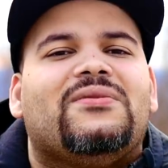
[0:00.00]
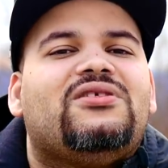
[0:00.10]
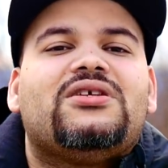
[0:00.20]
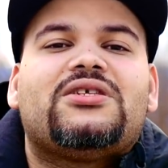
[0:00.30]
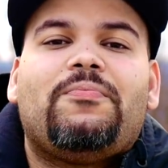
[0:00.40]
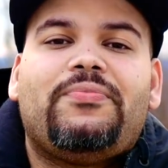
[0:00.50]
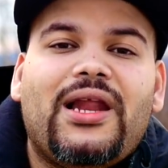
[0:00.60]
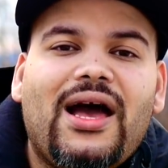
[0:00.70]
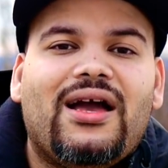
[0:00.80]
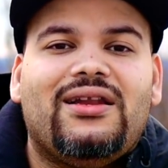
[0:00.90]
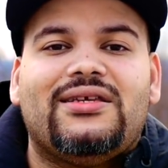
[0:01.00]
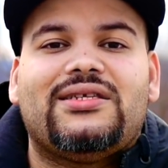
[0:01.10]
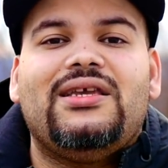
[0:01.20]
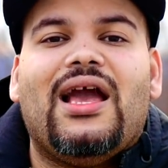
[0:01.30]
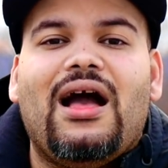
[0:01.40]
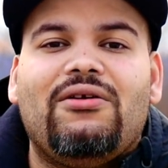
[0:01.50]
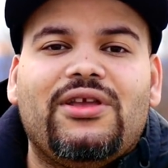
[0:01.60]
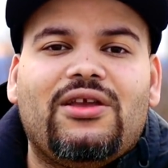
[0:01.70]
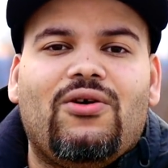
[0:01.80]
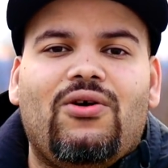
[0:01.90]
Just apply. Let's see how
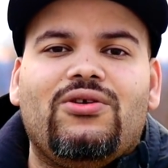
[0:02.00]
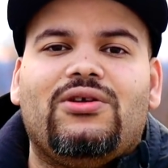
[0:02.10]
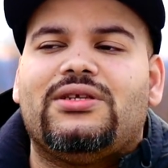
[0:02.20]
they call you.